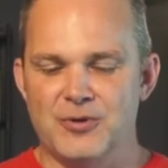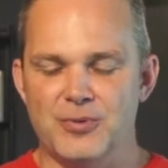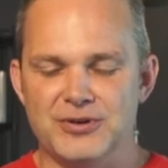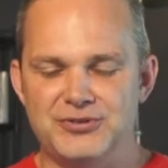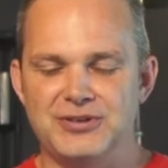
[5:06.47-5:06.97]

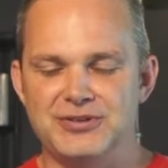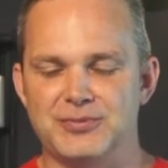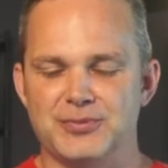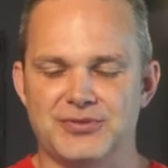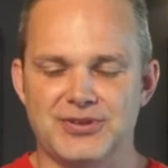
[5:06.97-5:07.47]
What
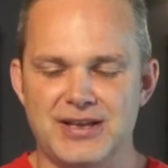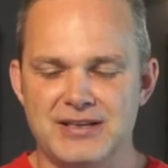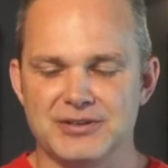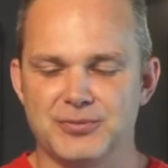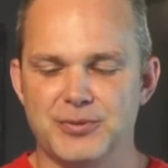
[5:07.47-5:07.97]
Jesus was
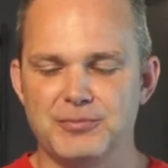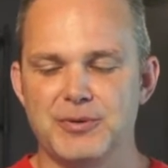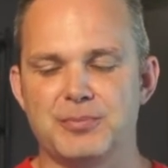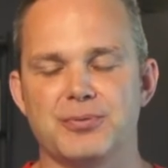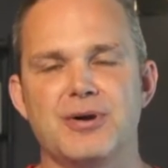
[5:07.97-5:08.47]
saying is when
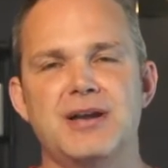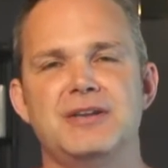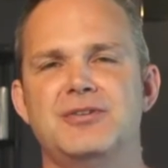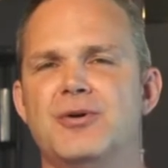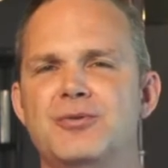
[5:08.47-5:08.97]
we pray,
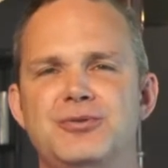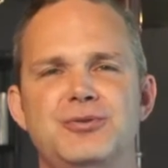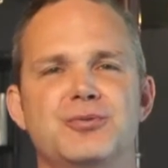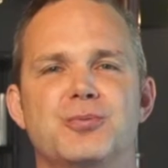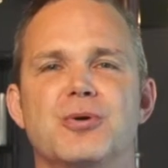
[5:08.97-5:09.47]
don't
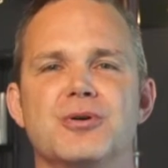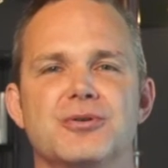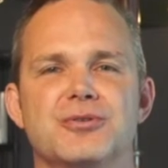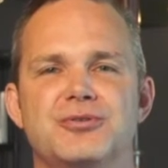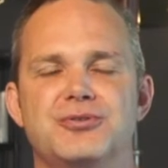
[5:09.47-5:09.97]
use
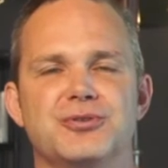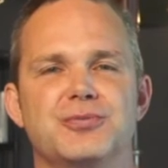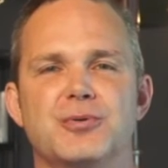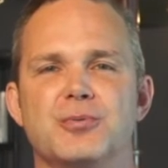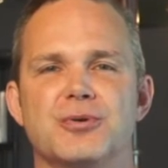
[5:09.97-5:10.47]
words just
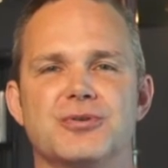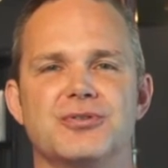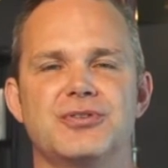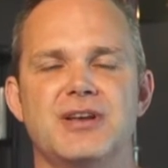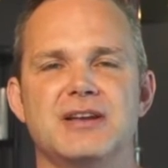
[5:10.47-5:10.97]
for
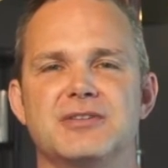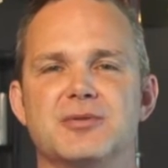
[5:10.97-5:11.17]
words' sake.